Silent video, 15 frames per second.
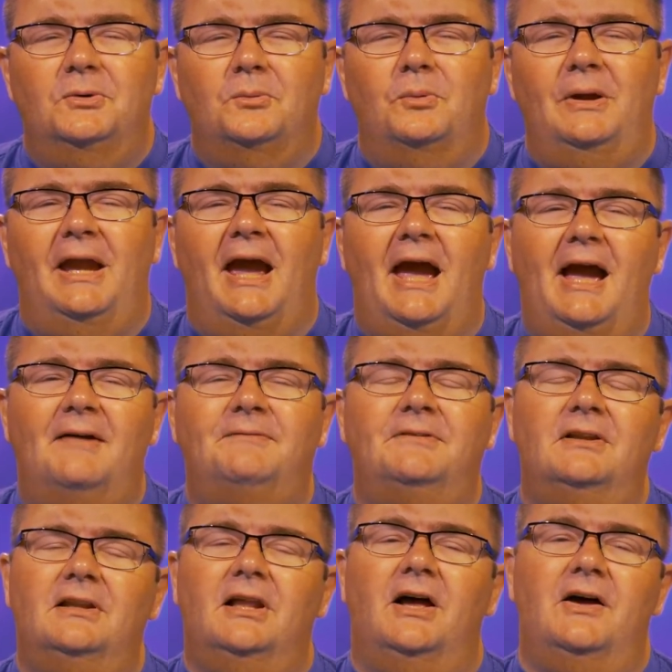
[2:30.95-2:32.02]
We have
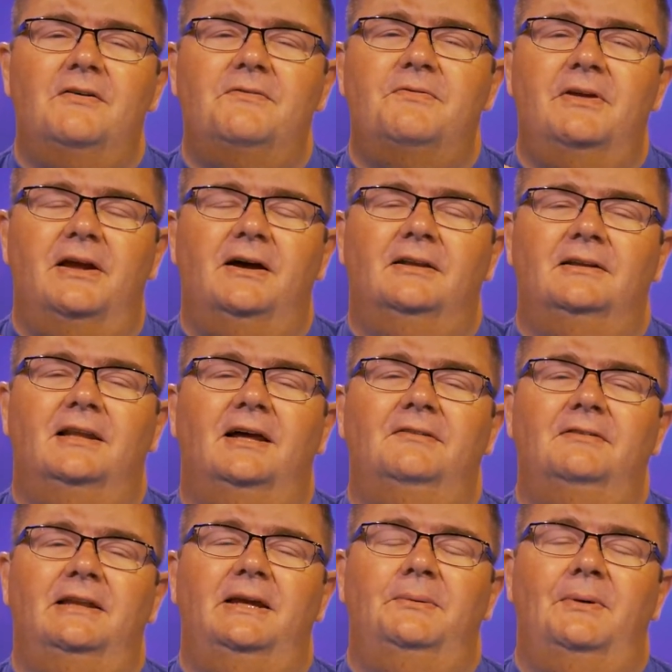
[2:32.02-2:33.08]
to love the
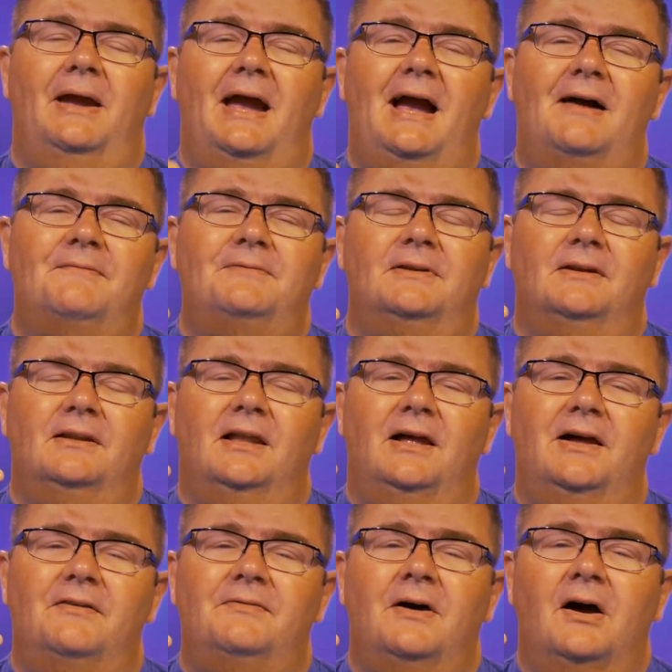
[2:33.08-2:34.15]
unlovely. We have to
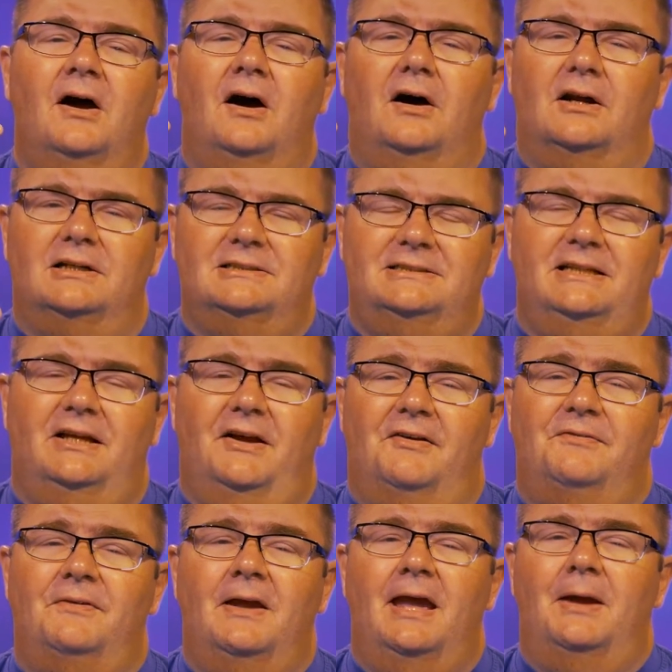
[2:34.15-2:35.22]
love
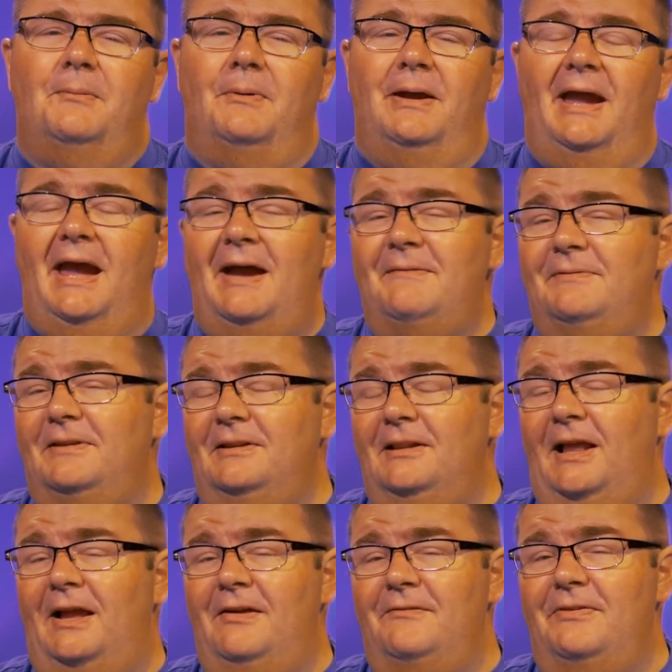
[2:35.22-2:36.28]
ourselves, and we have to
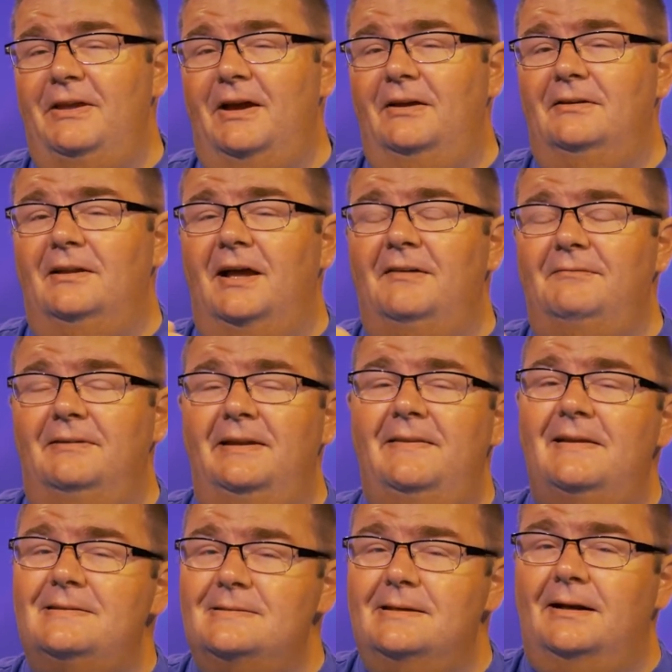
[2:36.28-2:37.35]
love the unlovely
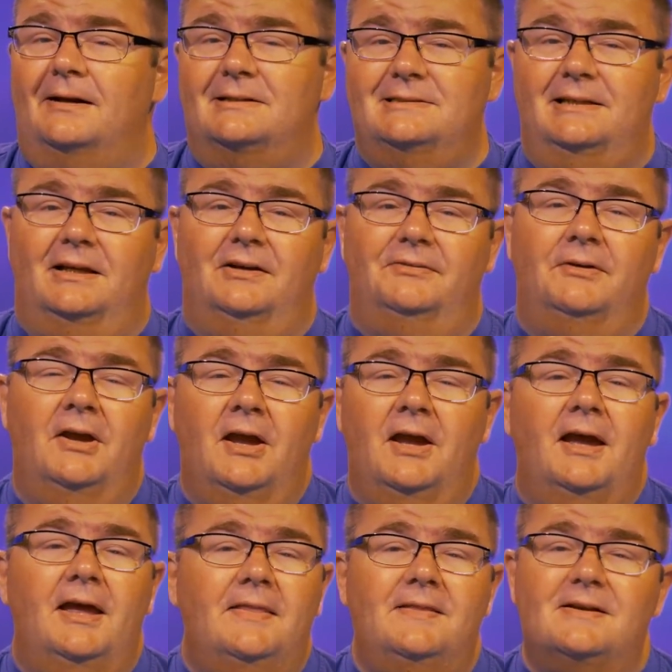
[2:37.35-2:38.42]
that's in ourselves.
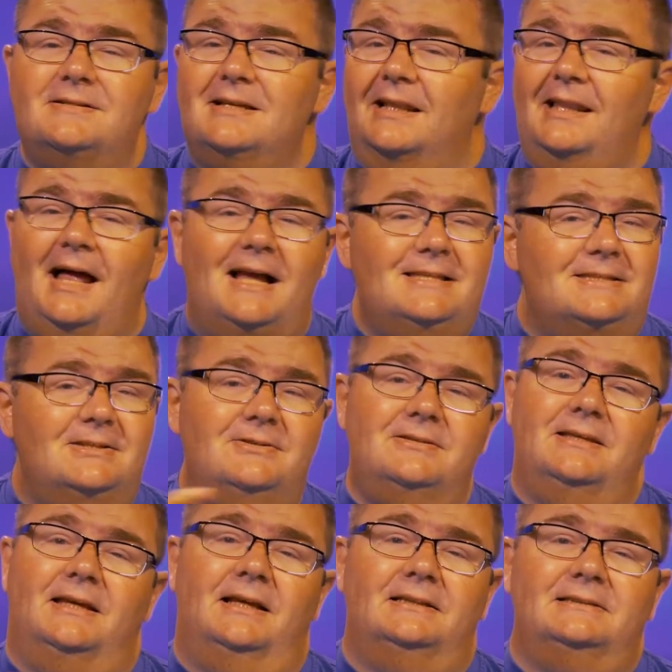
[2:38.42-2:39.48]
There's a lot to
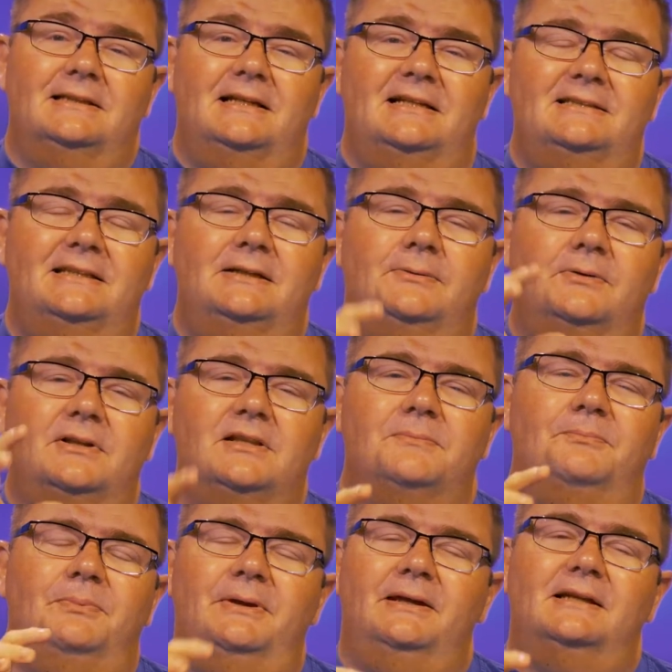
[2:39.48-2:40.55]
this, and I think one of the
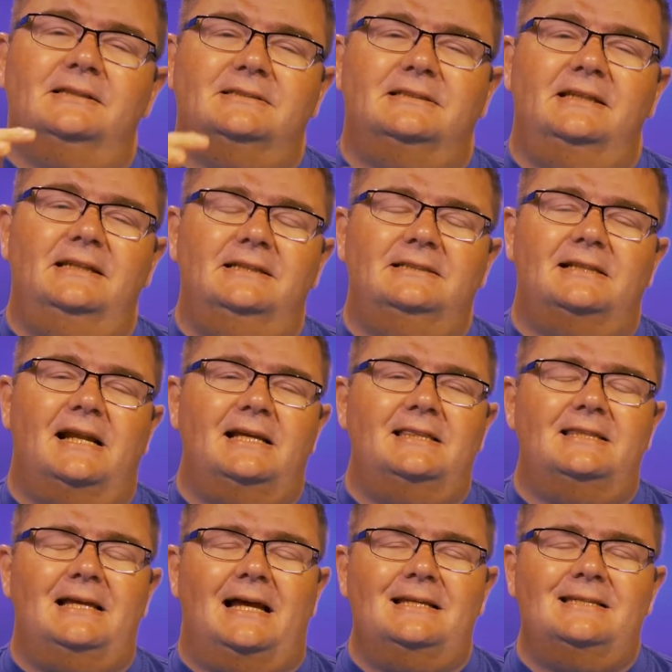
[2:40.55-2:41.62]
biggest things that
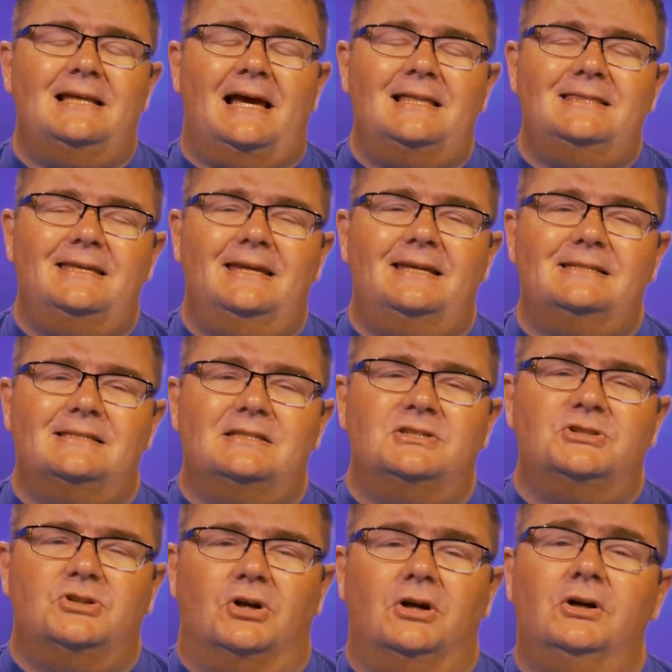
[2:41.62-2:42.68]
I think is a
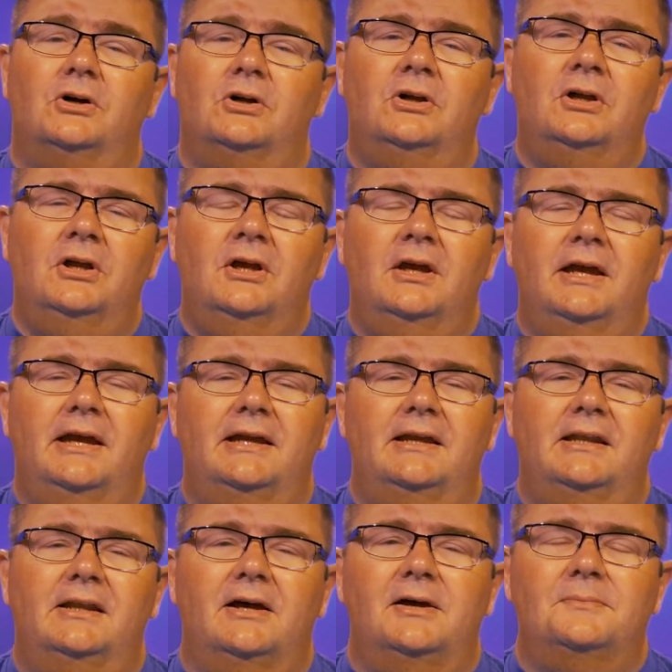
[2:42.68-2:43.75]
struggle
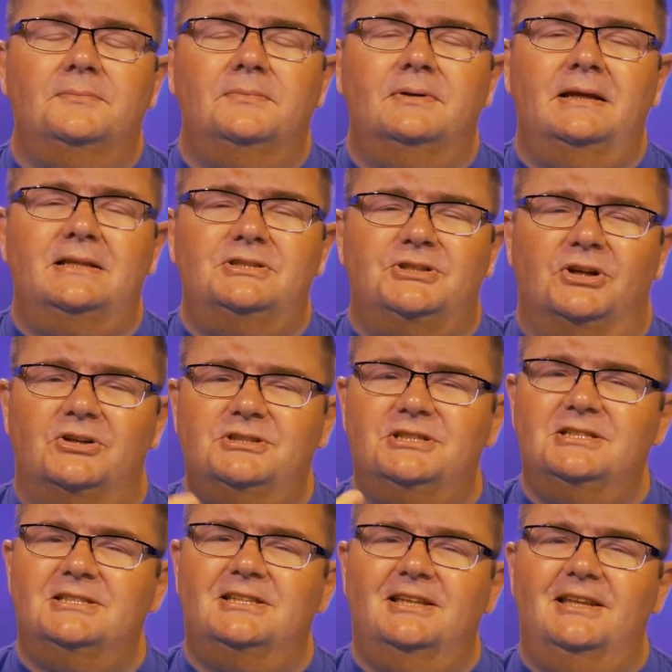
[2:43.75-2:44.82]
in
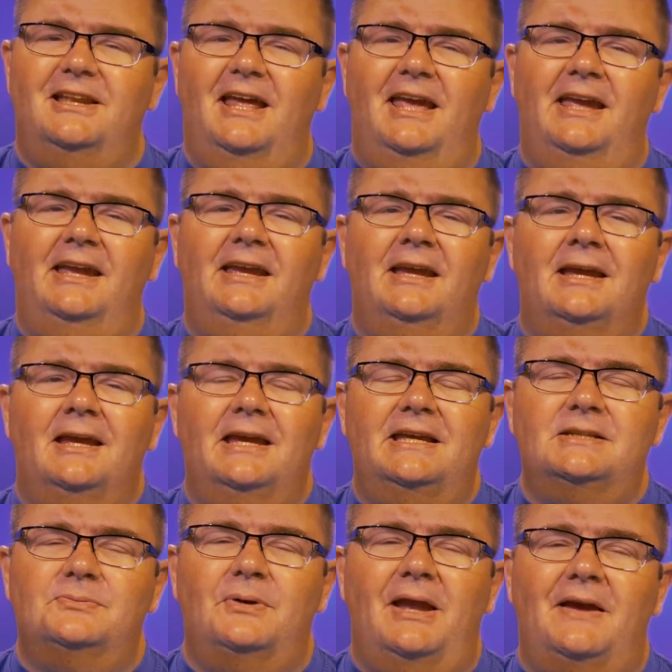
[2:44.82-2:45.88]
churches today
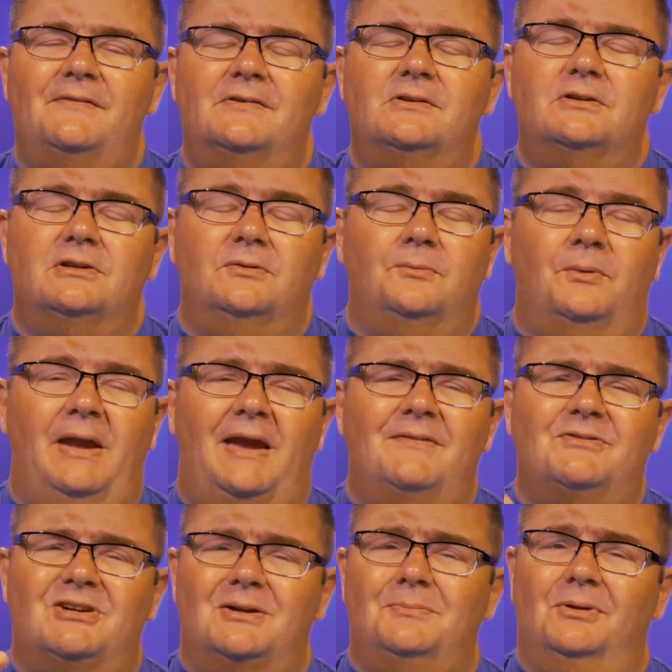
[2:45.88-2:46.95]
is we
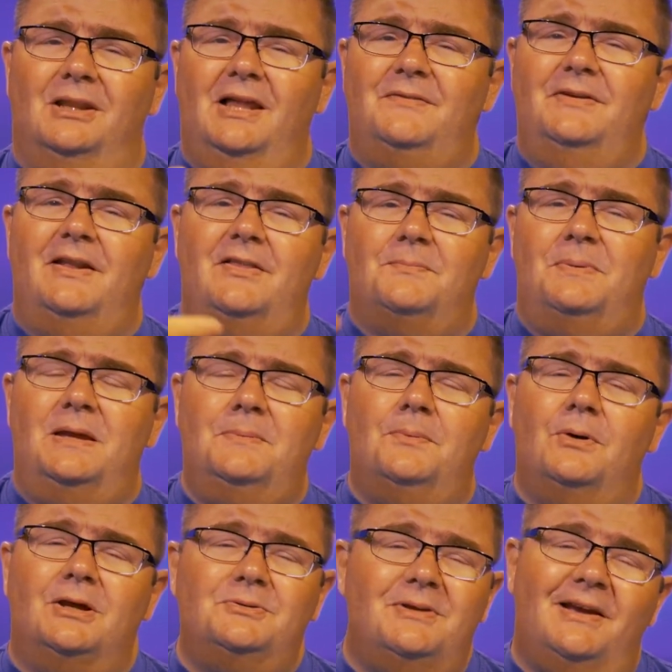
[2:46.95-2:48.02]
have trouble loving other
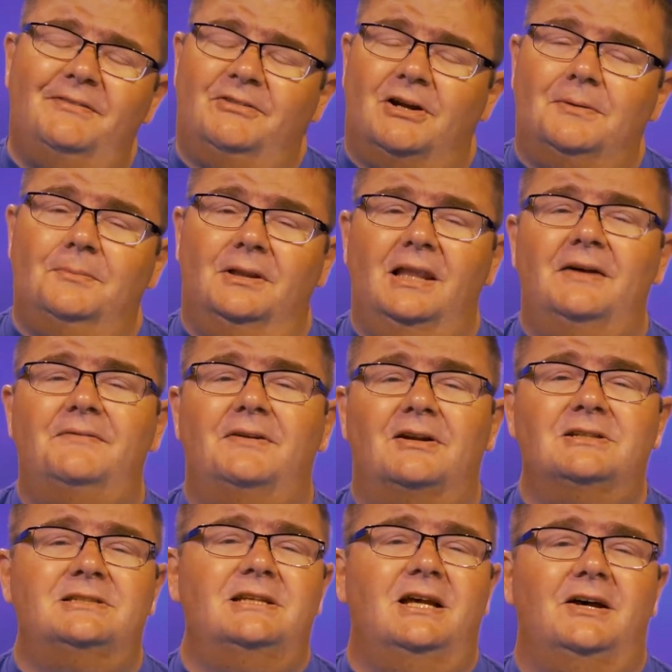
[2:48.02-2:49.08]
people because we have trouble loving
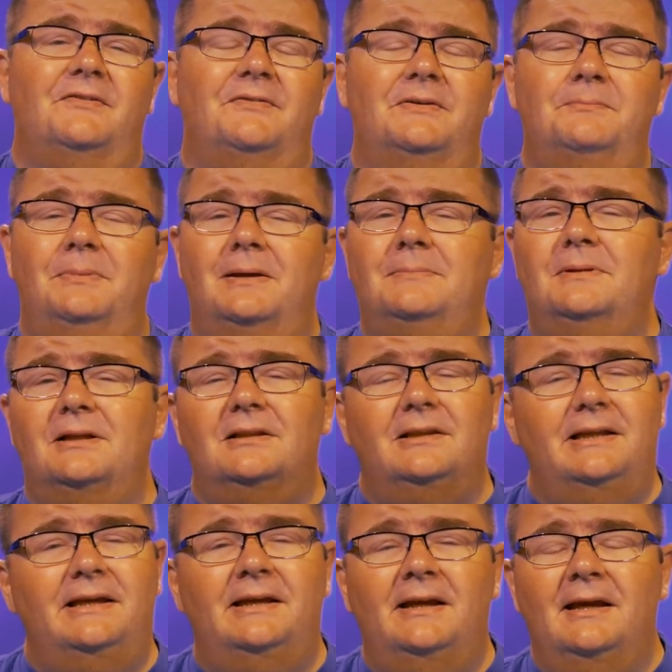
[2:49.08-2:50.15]
ourselves. And
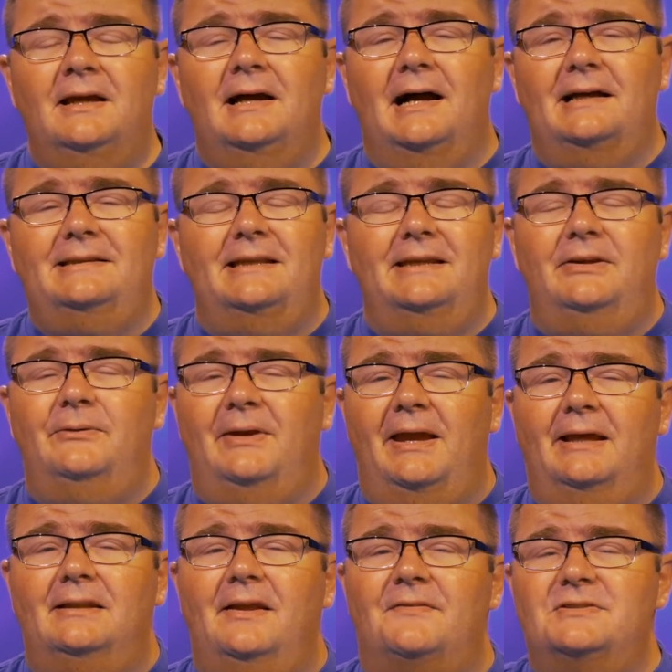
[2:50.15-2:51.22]
biblically, I think you
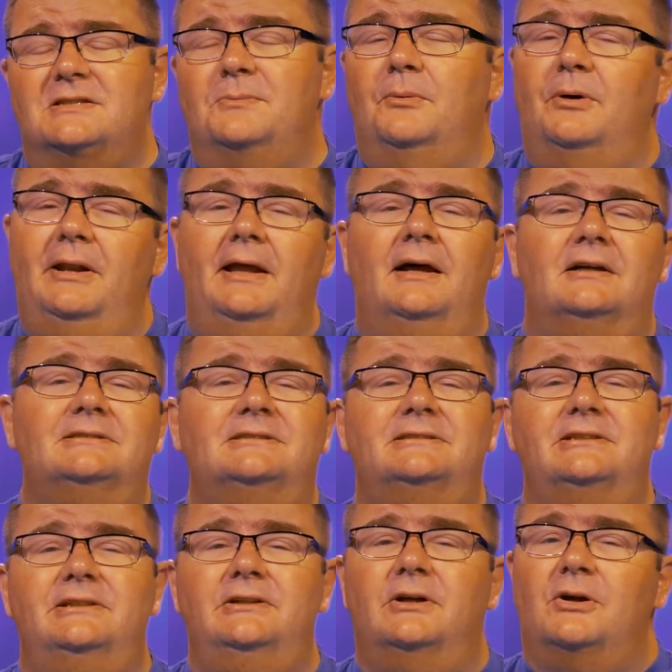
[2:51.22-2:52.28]
can't love someone else
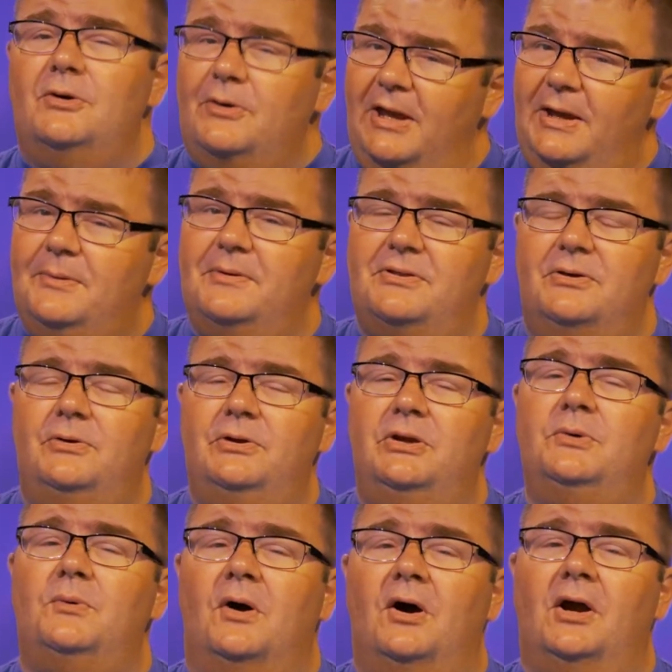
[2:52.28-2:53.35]
till you're okay with who
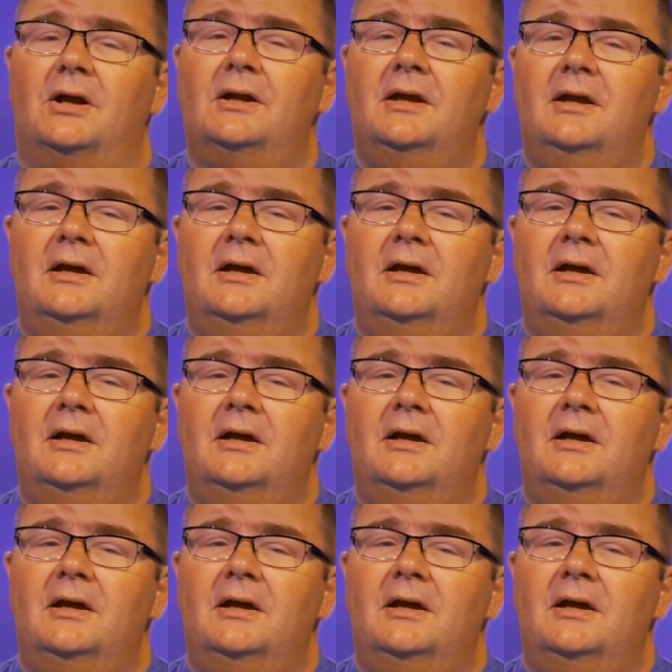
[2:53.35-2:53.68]
you are.